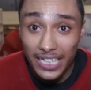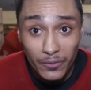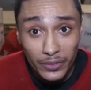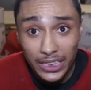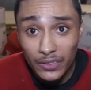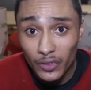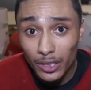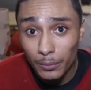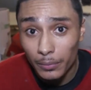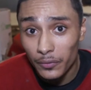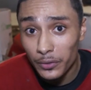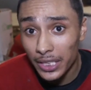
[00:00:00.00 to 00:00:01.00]
never give up.
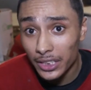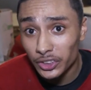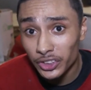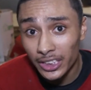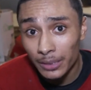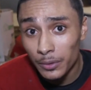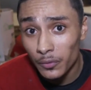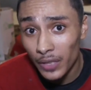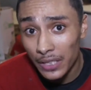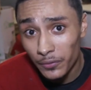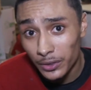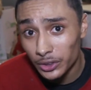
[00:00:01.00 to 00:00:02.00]
You got a dream, you
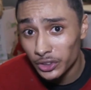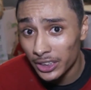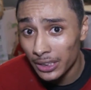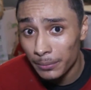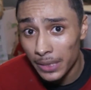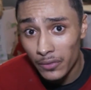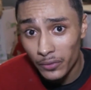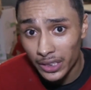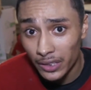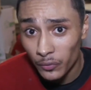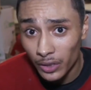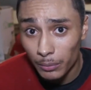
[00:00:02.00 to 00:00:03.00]
fight for a dream. Never
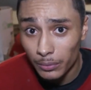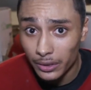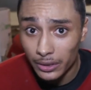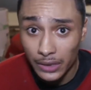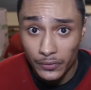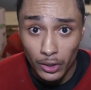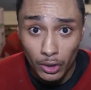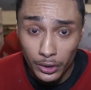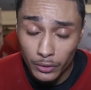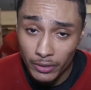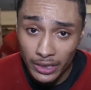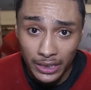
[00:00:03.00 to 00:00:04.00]
give up. You live it all in
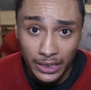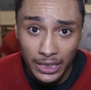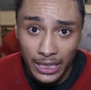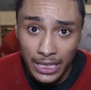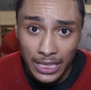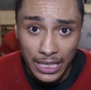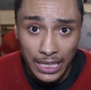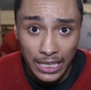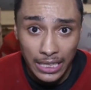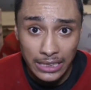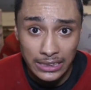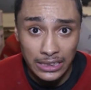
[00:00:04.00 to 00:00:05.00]
the ring.
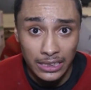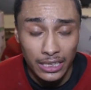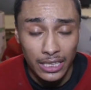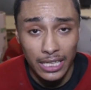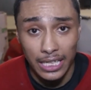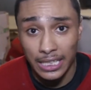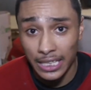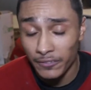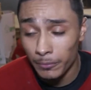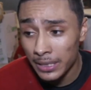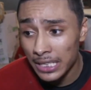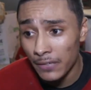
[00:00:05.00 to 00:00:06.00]
And like
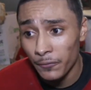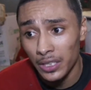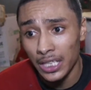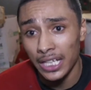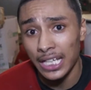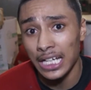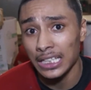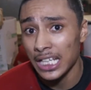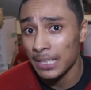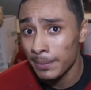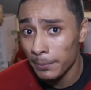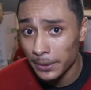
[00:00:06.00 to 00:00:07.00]
me, I feel like I got a lot
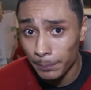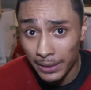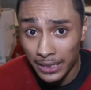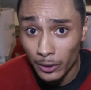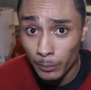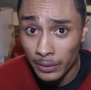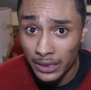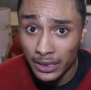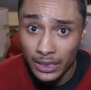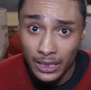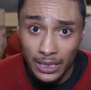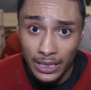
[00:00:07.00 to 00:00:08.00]
of people depending on me
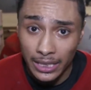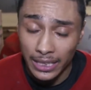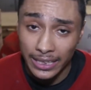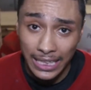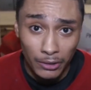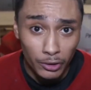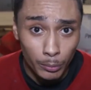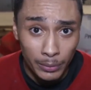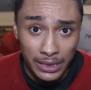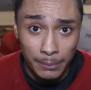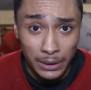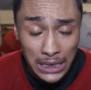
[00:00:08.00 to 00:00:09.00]
and counting on
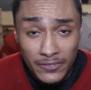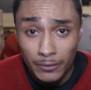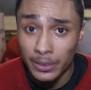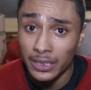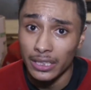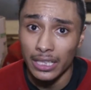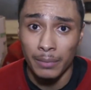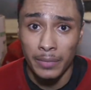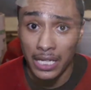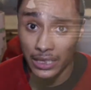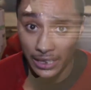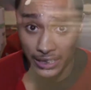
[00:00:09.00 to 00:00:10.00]
me and believing me. I'm
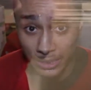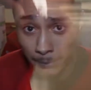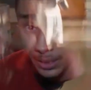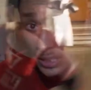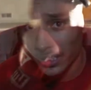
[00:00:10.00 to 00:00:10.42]
not letting anybody